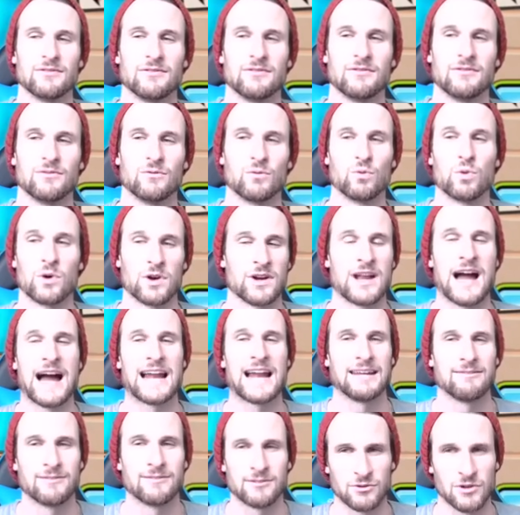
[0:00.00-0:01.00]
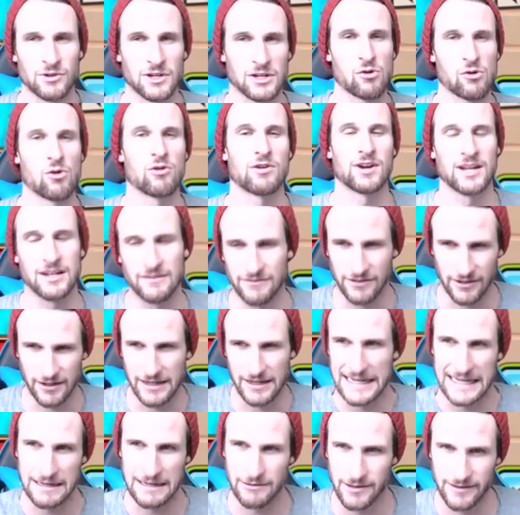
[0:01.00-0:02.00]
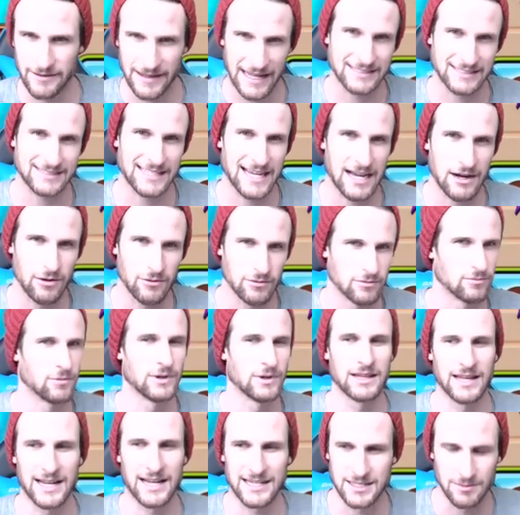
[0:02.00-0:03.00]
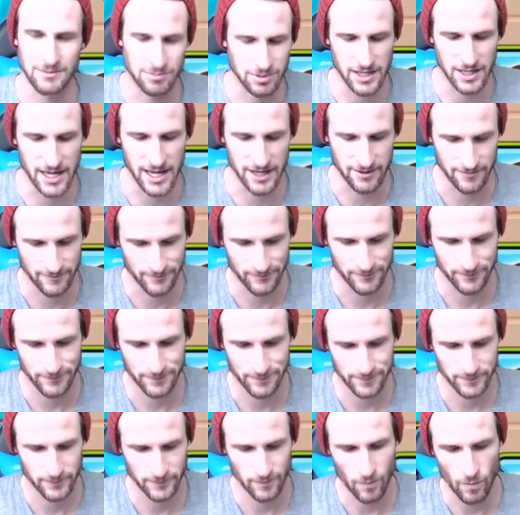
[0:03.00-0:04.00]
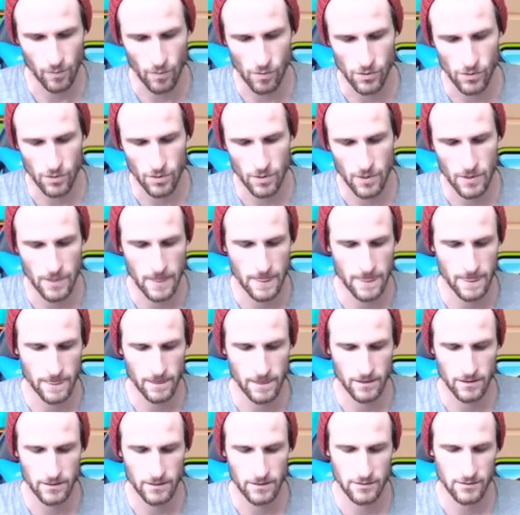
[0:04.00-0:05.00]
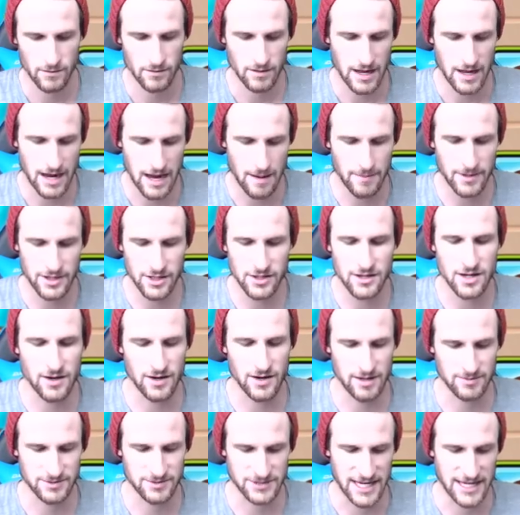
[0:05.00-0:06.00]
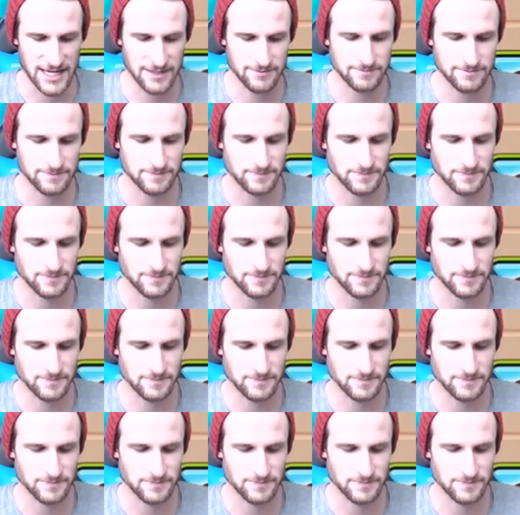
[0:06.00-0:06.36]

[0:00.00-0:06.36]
we're not even recording for anyone. That's how we like to play. Yeah, yeah, yeah. I mean, you know what I'm saying.